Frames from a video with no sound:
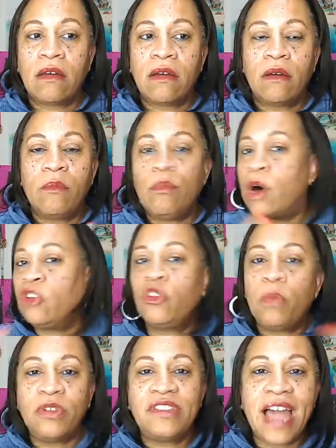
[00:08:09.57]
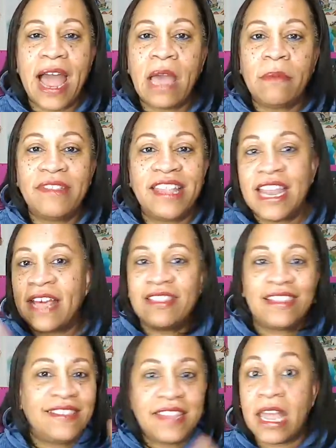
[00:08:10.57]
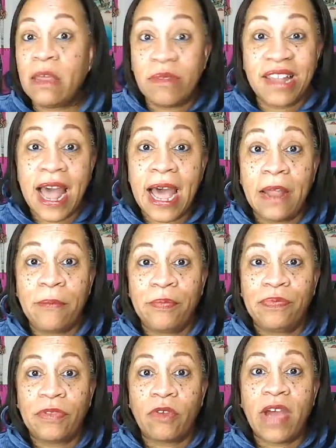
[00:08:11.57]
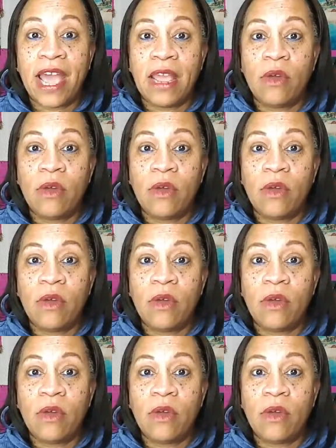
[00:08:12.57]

multiple times and at the same time, right?